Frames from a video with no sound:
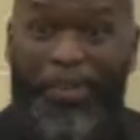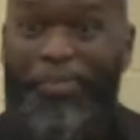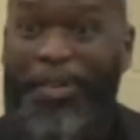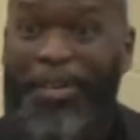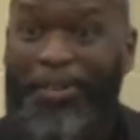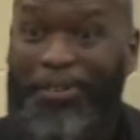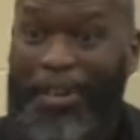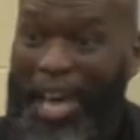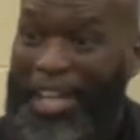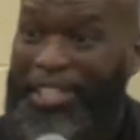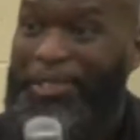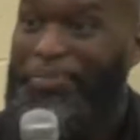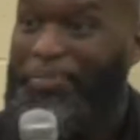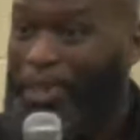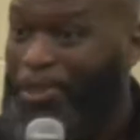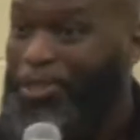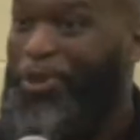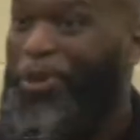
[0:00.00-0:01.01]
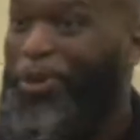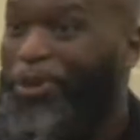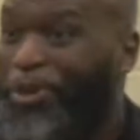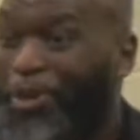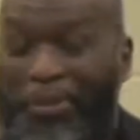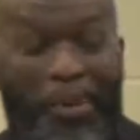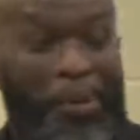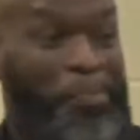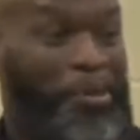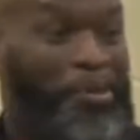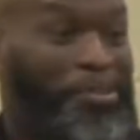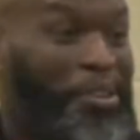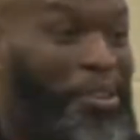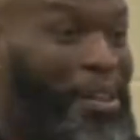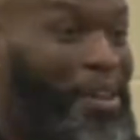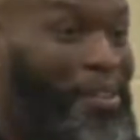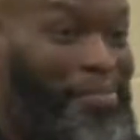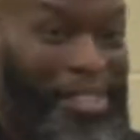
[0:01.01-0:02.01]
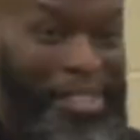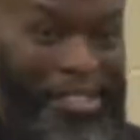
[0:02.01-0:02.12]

email, had some things going on in my personal life,